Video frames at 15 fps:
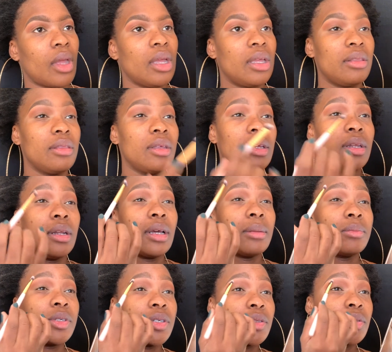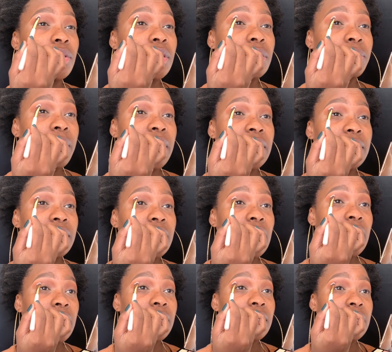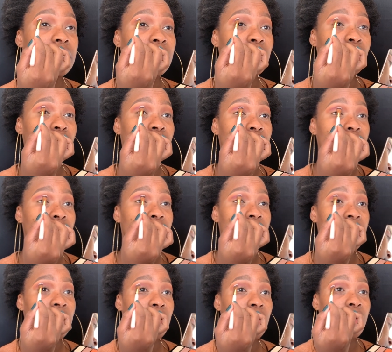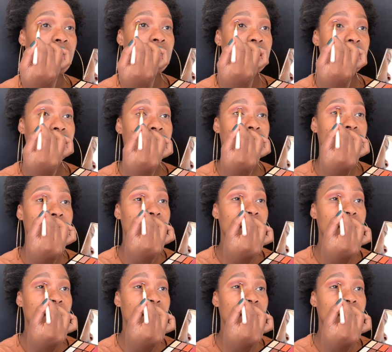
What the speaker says: And then I'm just gonna place that into my crease.